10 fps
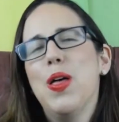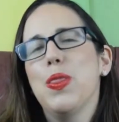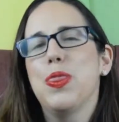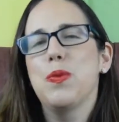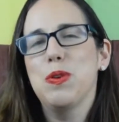
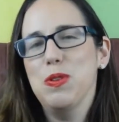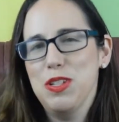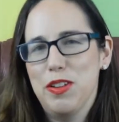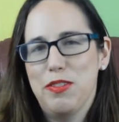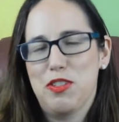The rules
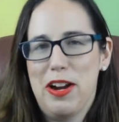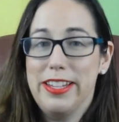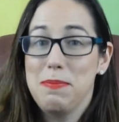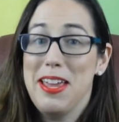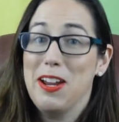of
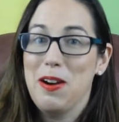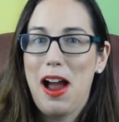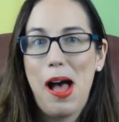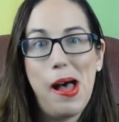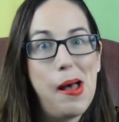transmedia
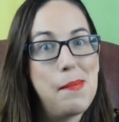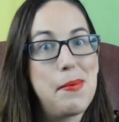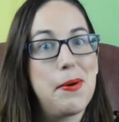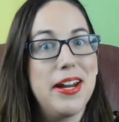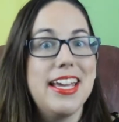are
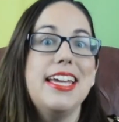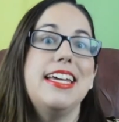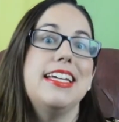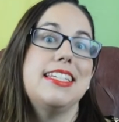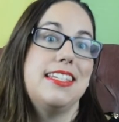
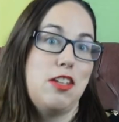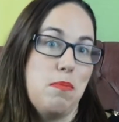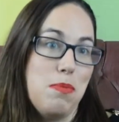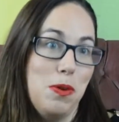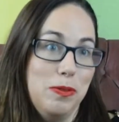pretty
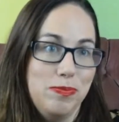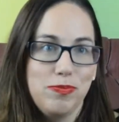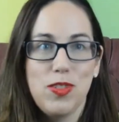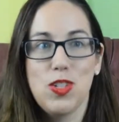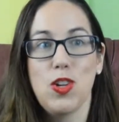simple.
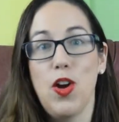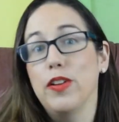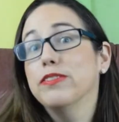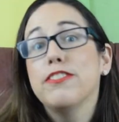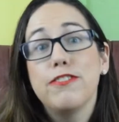So
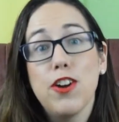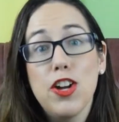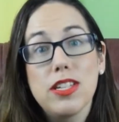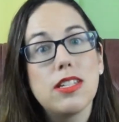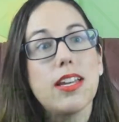
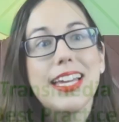first,